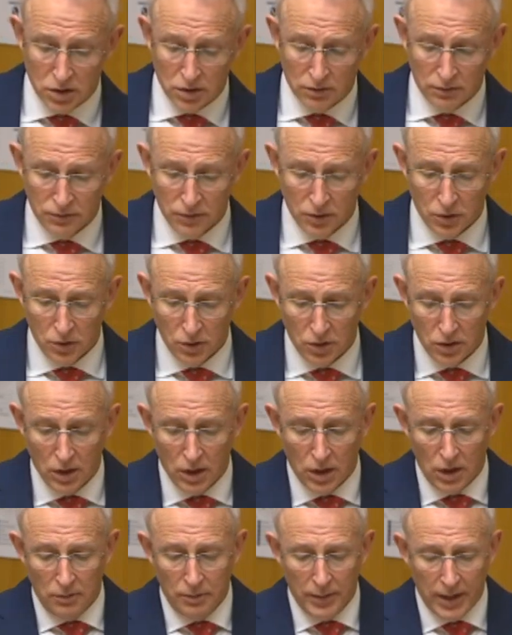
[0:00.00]
of food,
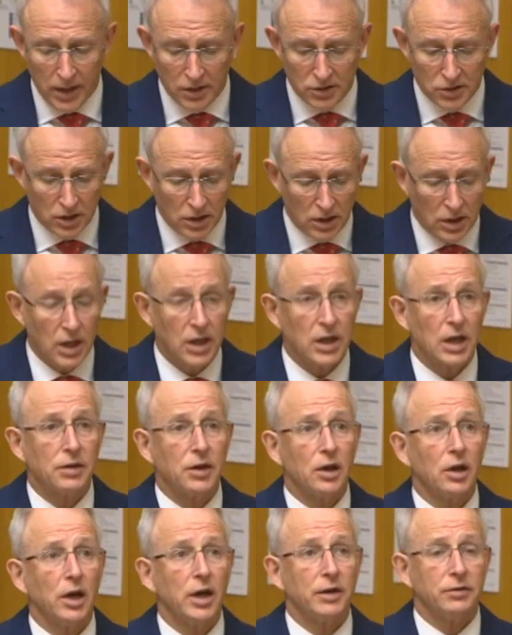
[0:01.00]
medicine and other
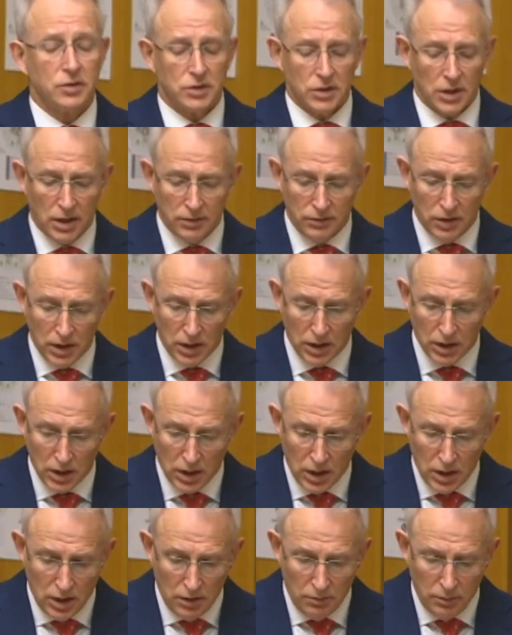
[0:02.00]
life-saving
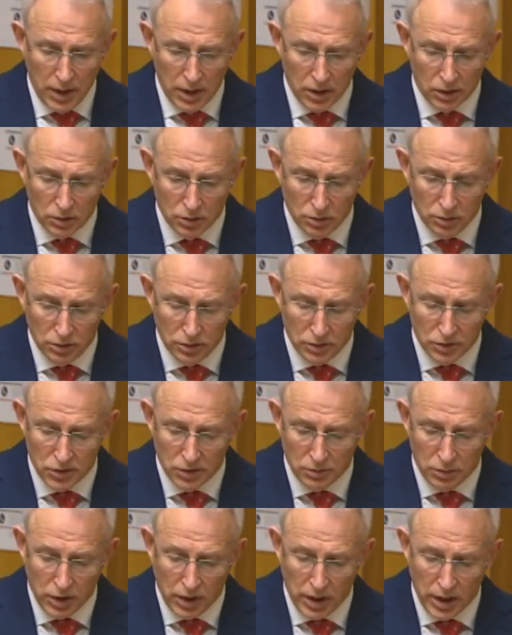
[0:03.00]
medical
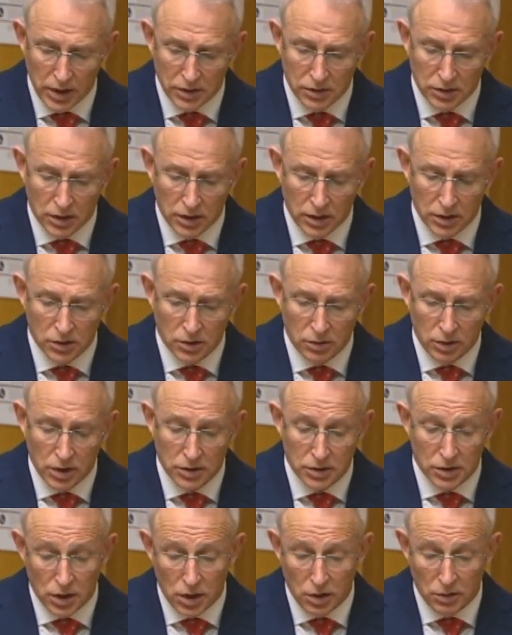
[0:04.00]
supplies." Close
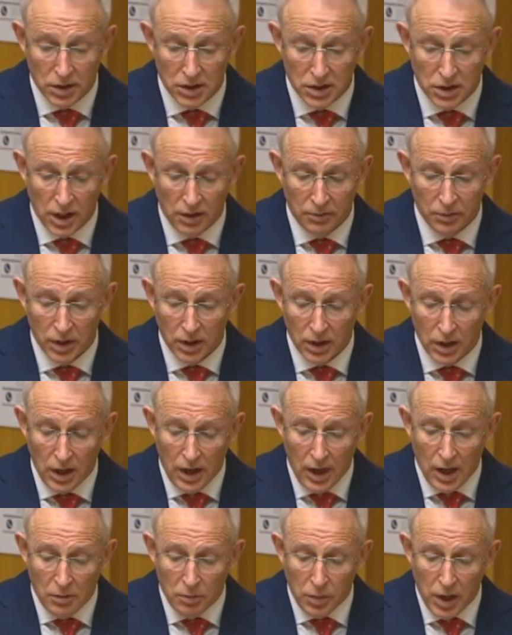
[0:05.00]
quotes. The US government
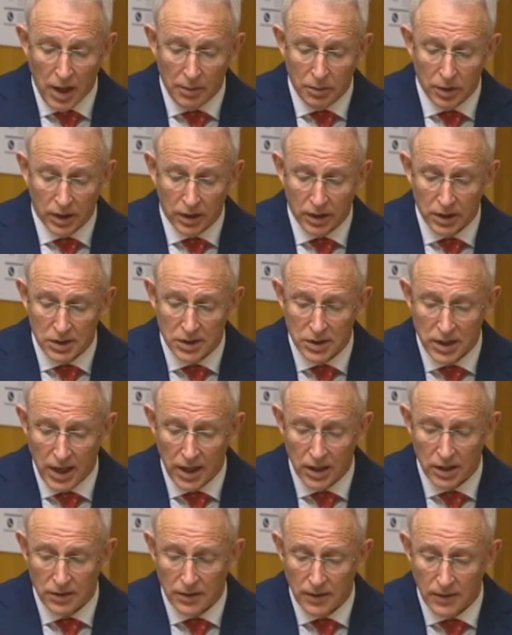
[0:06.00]
publicly
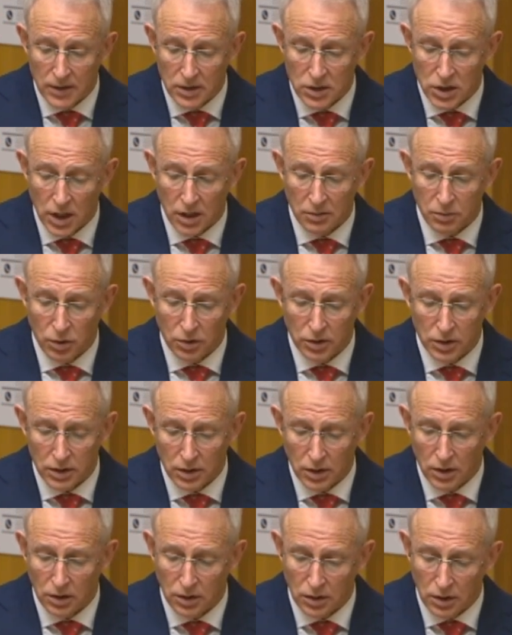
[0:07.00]
stated that the checkpoint
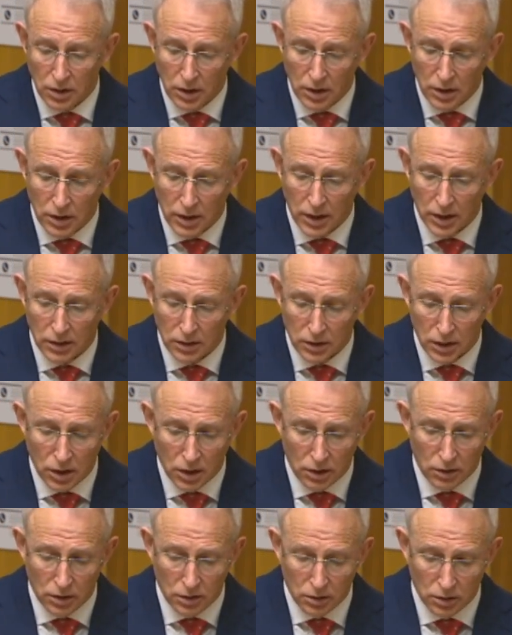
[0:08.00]
on Lakan
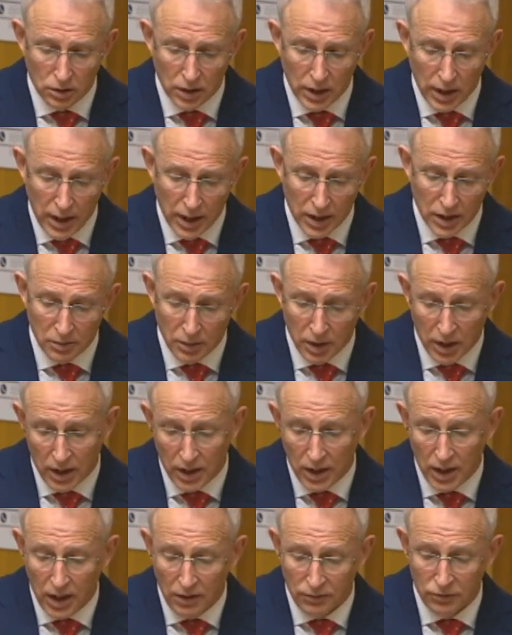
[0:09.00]
corridor
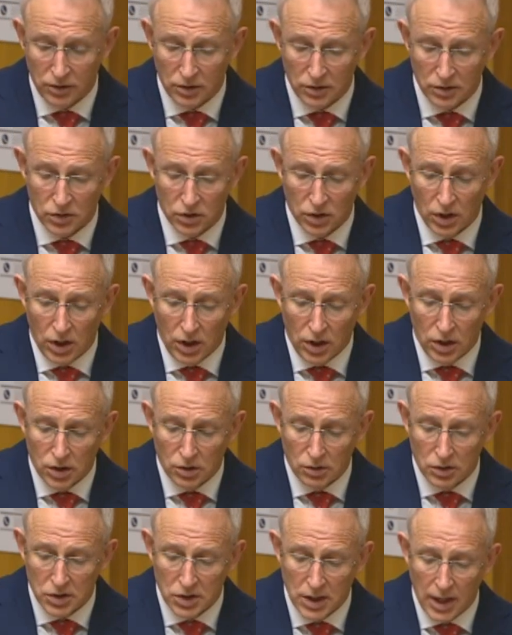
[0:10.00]
undermined efforts to
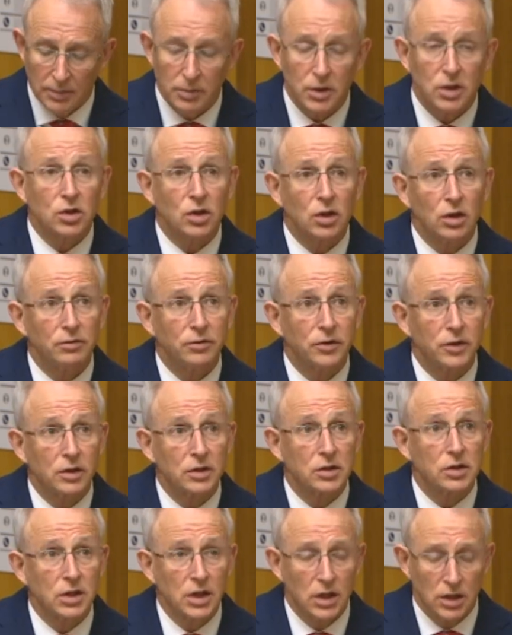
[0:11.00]
establish
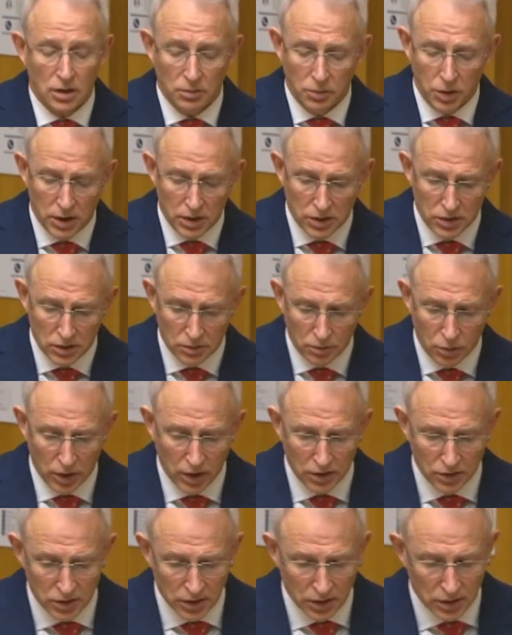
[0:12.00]
confidence in the peace
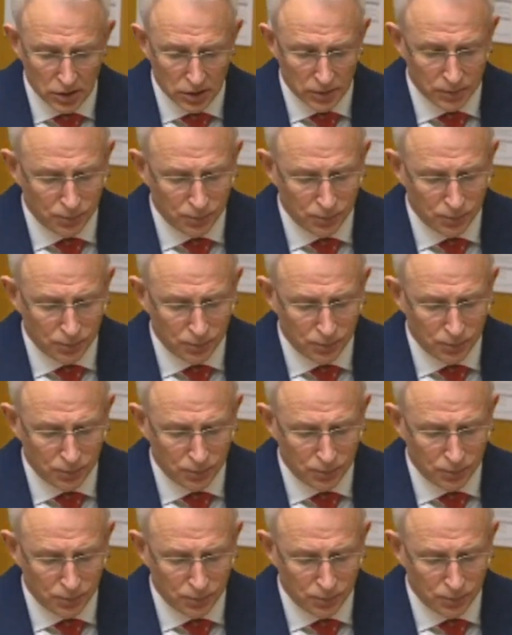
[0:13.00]
process.